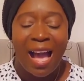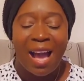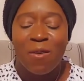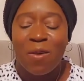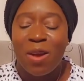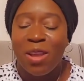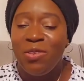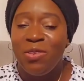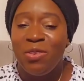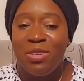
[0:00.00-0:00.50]

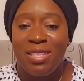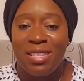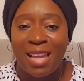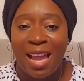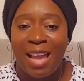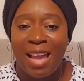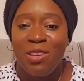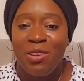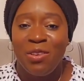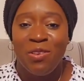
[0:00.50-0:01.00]
When you
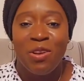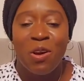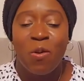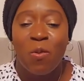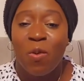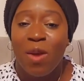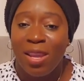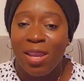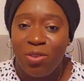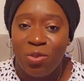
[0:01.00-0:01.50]
die, you know
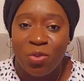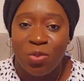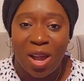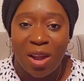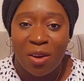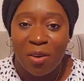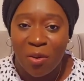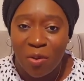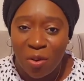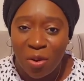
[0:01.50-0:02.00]
where you
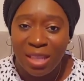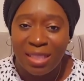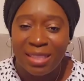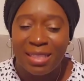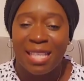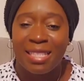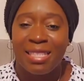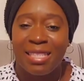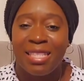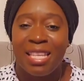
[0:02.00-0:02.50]
are going.
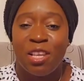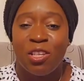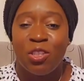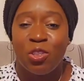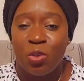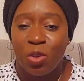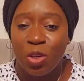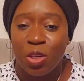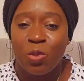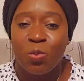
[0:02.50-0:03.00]
That's the
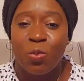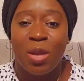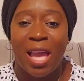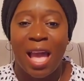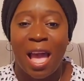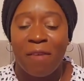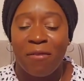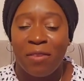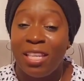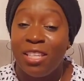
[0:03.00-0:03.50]
assurance we
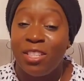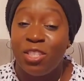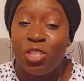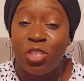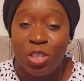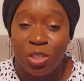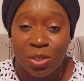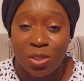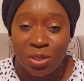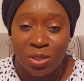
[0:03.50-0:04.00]
have in
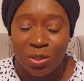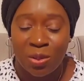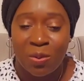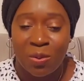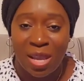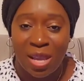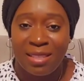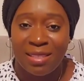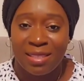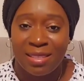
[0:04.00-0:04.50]
Jesus
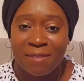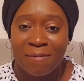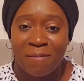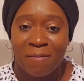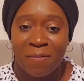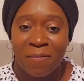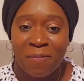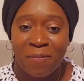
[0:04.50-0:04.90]
Christ.